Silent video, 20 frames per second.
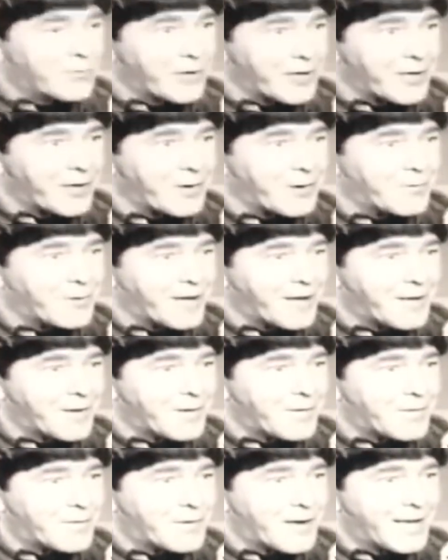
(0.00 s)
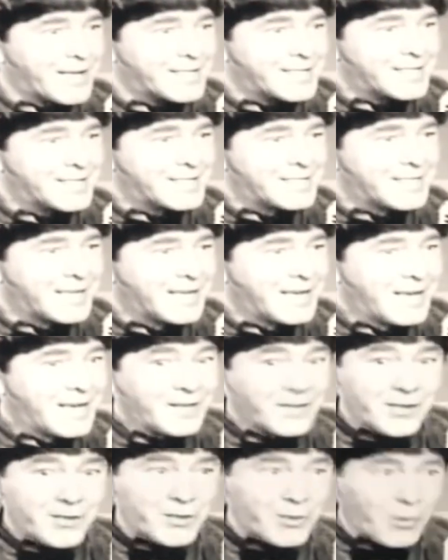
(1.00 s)
Gritto, radio friends.
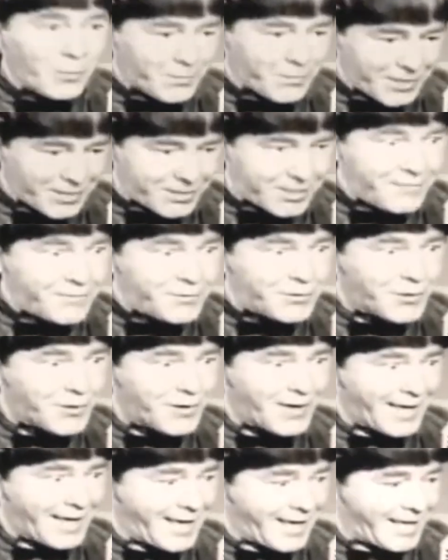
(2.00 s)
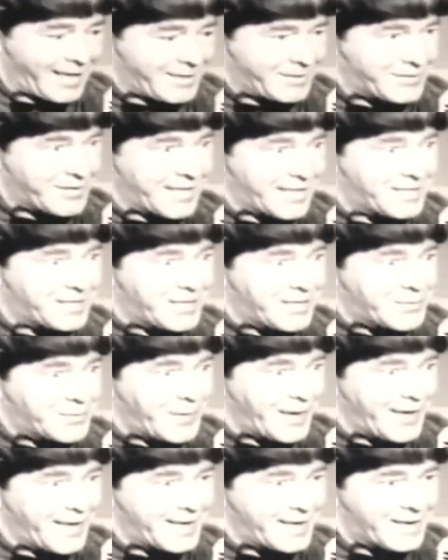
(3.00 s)
The soap that gives your hands that
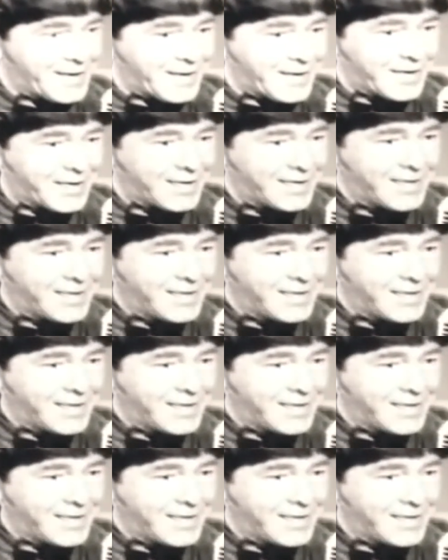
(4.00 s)
dishpan look.